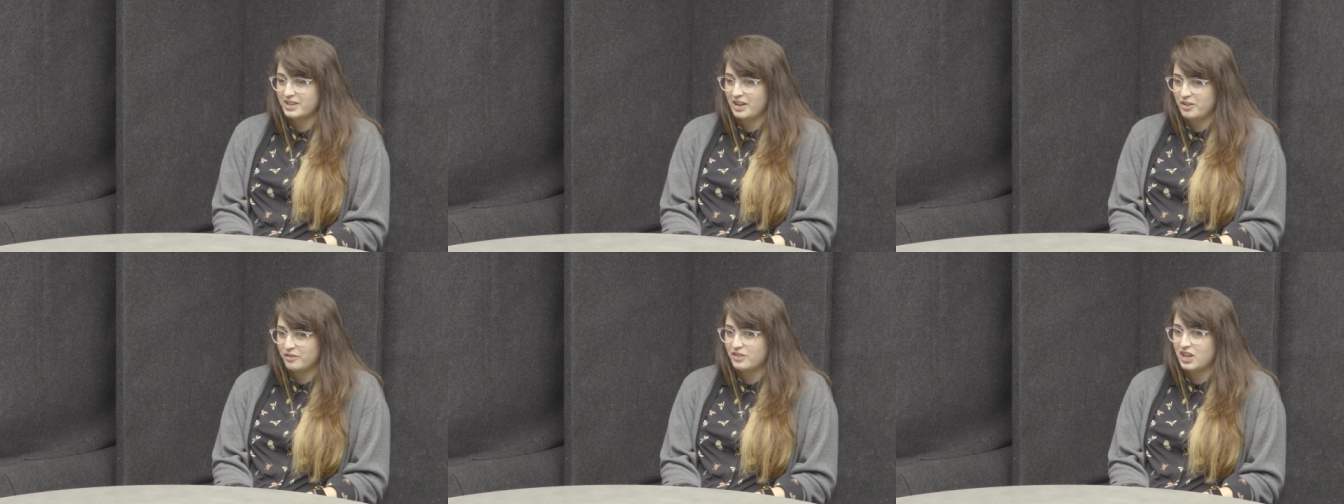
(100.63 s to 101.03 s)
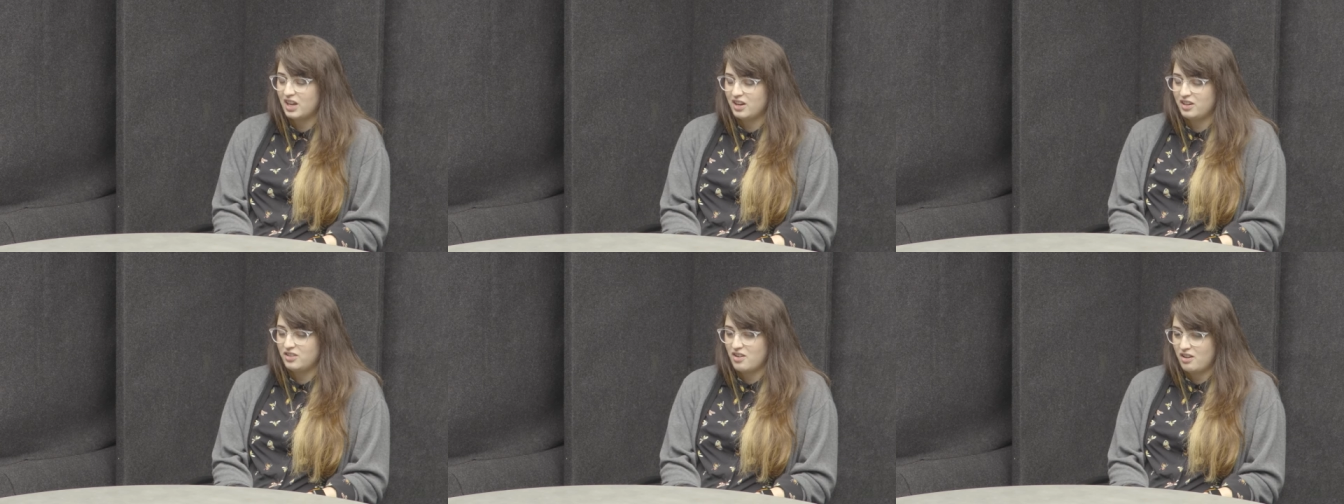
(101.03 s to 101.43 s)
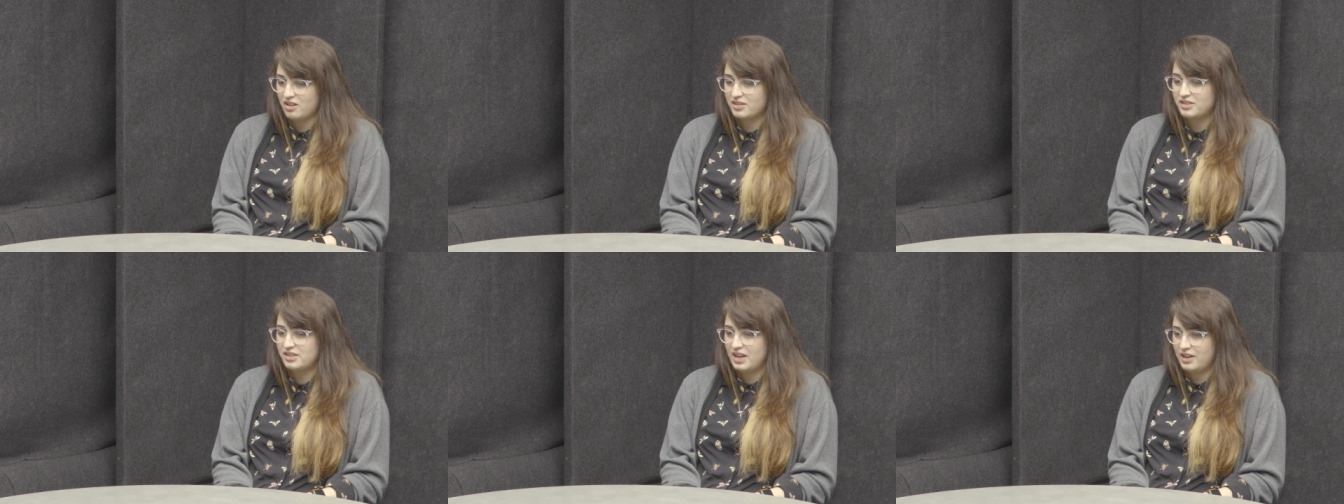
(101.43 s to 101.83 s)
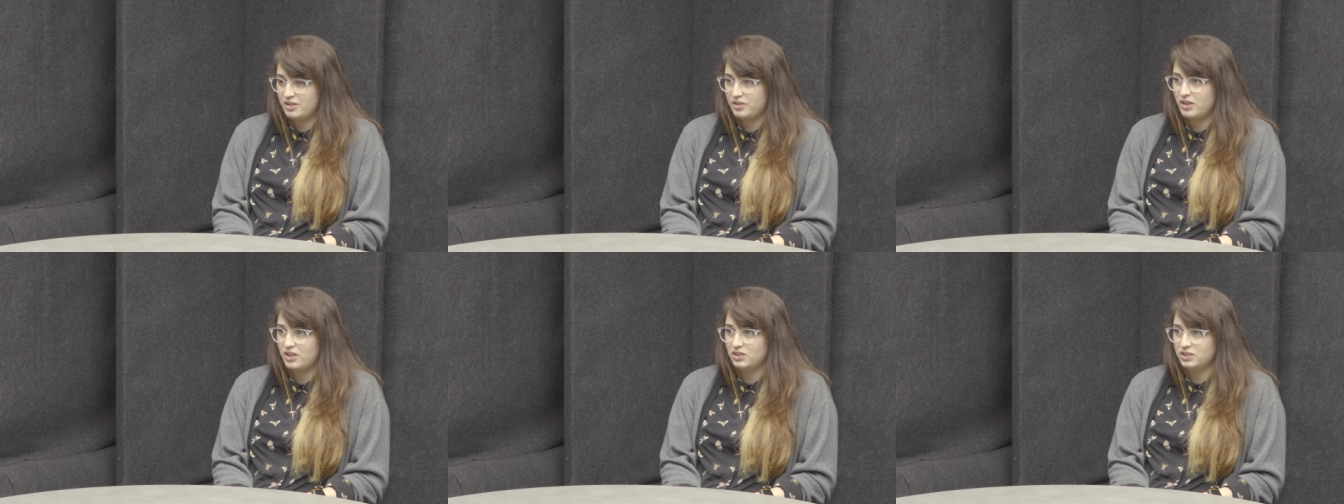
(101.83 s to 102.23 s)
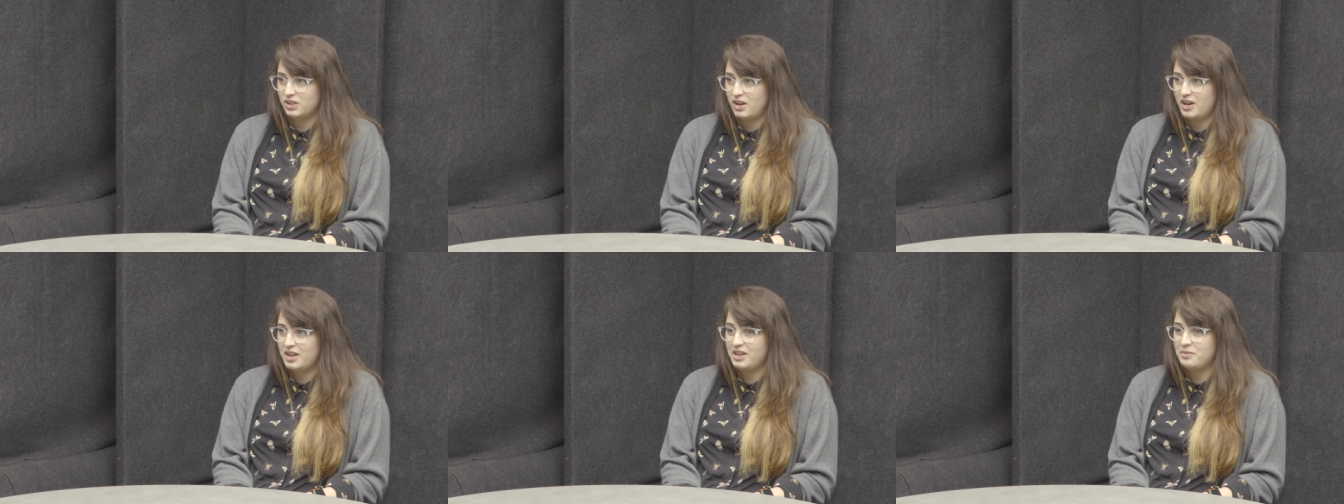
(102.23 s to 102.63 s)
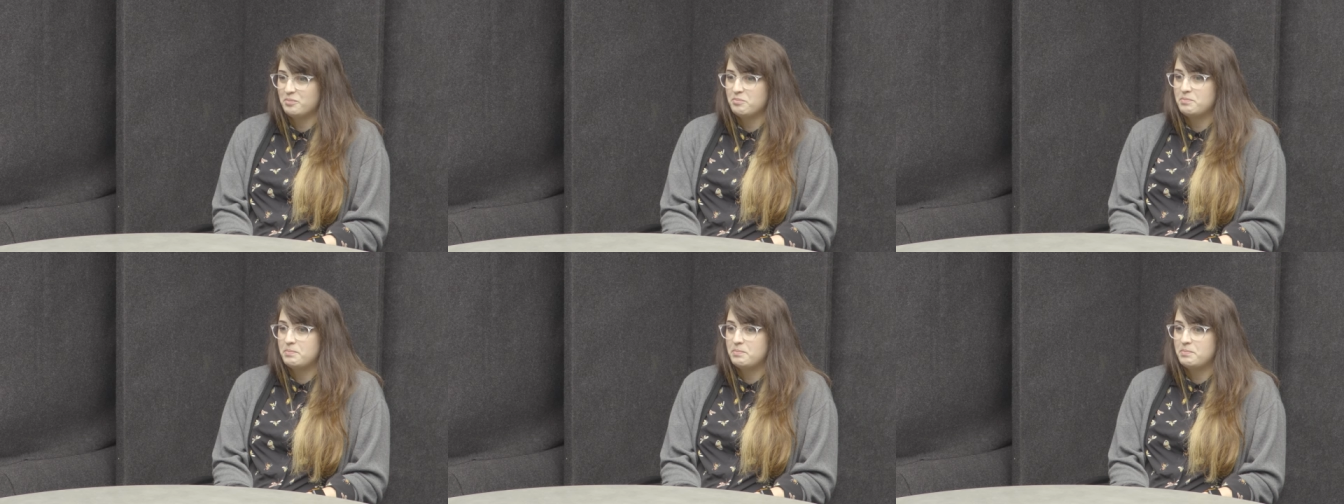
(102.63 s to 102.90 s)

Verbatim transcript: kind of getting knocked down a lot,